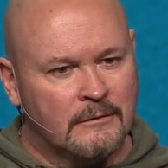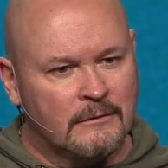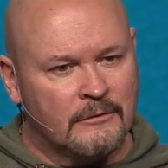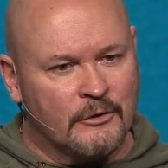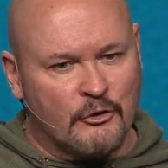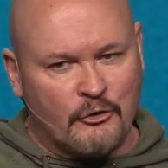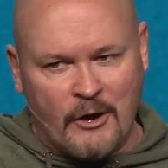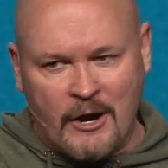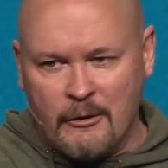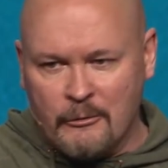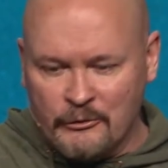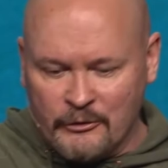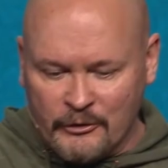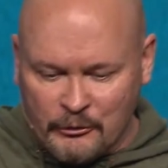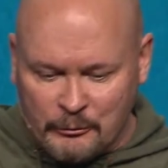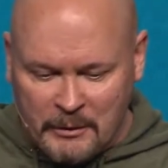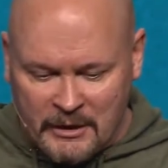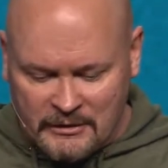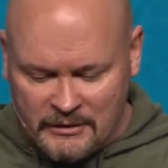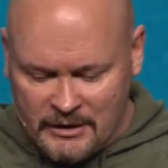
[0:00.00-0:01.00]
The crowd was
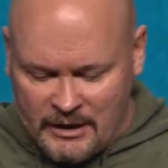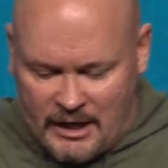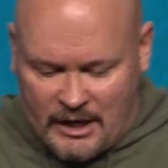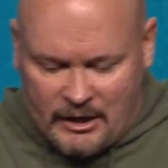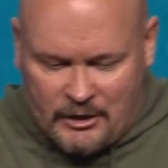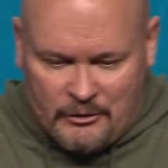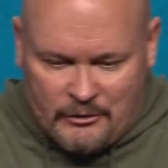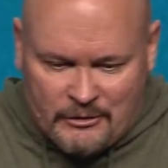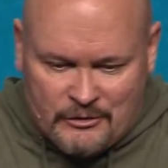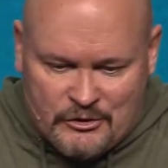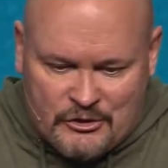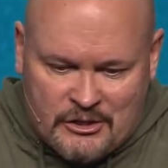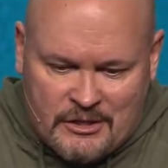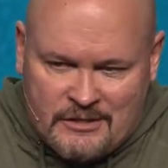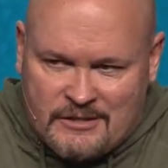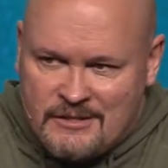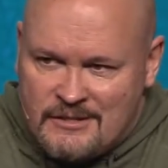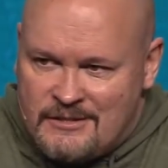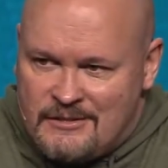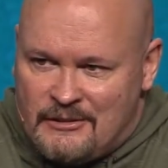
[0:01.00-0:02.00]
expecting anger, and
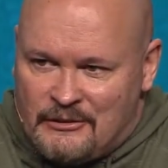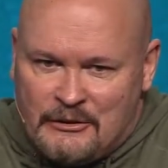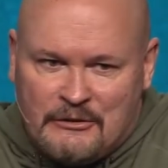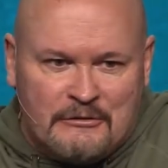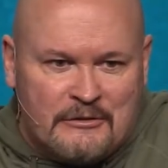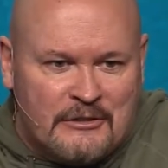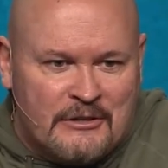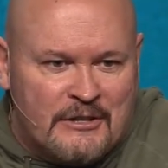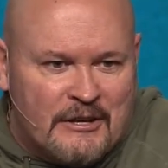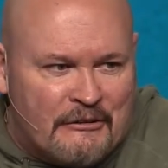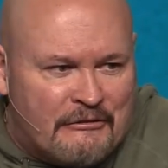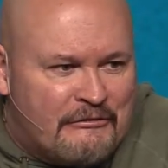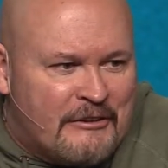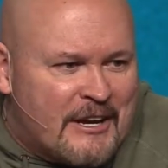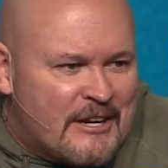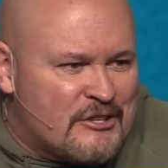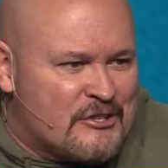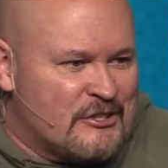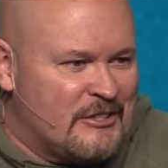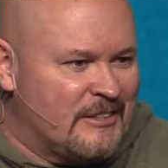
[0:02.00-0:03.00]
Jesus delivered
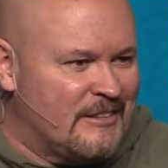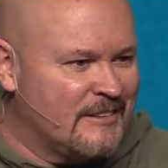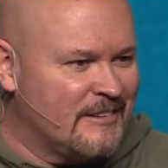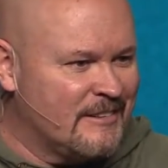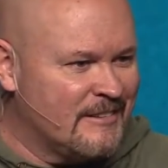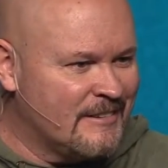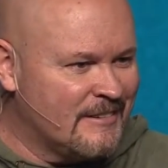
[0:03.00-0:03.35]
affection.